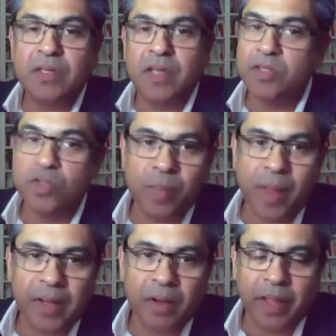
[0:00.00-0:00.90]
in too
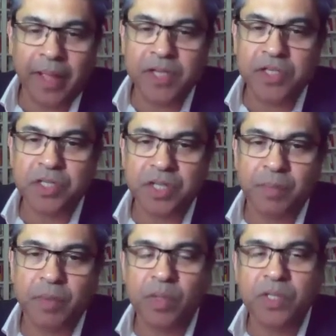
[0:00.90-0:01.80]
many occasions. I
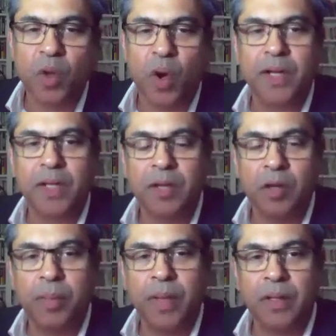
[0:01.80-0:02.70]
mean, we saw it a little
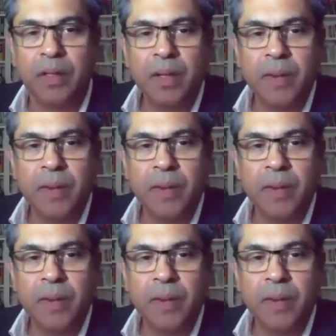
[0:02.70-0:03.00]
bit